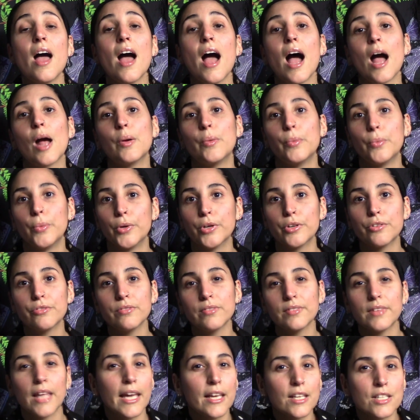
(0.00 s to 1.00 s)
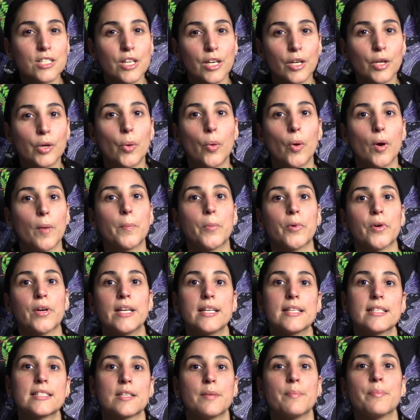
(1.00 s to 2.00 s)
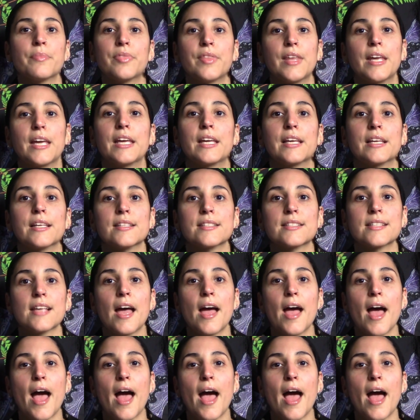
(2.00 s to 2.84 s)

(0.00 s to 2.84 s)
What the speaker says: I would like to incorporate some things